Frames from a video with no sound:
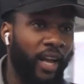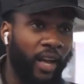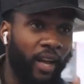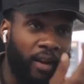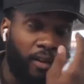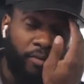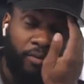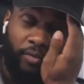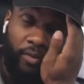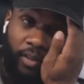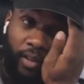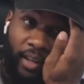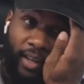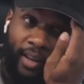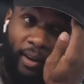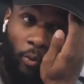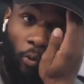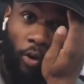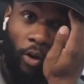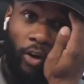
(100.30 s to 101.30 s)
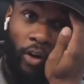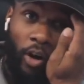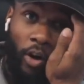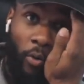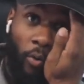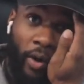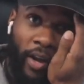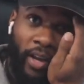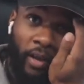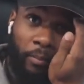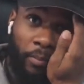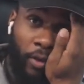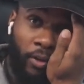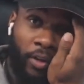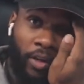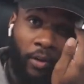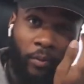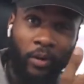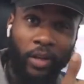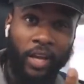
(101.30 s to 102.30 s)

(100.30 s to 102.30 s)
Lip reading: I have and work our way building a